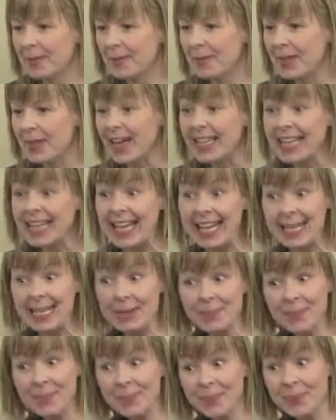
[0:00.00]
A
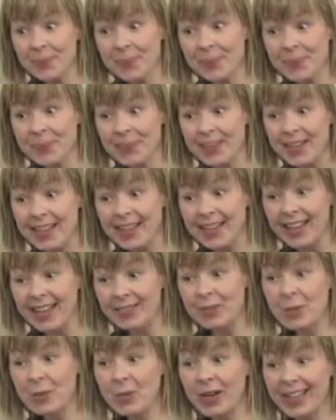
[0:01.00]
game?
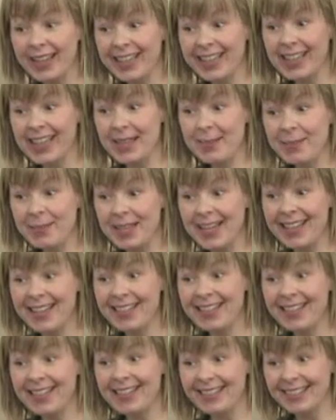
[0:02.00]
Have you won a game,
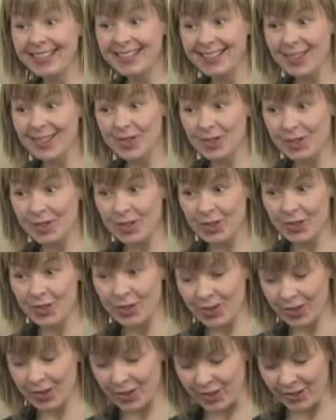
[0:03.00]
Nay?
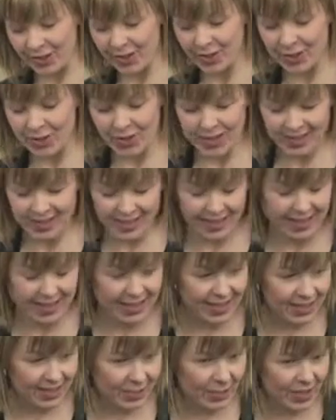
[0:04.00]
Sure, there are lots of
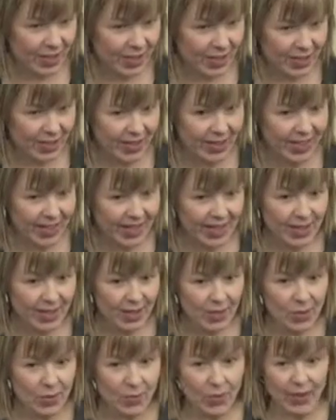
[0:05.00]
things we could
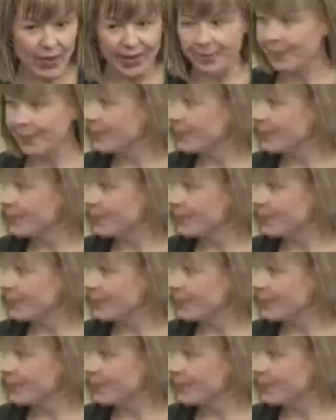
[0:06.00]
win.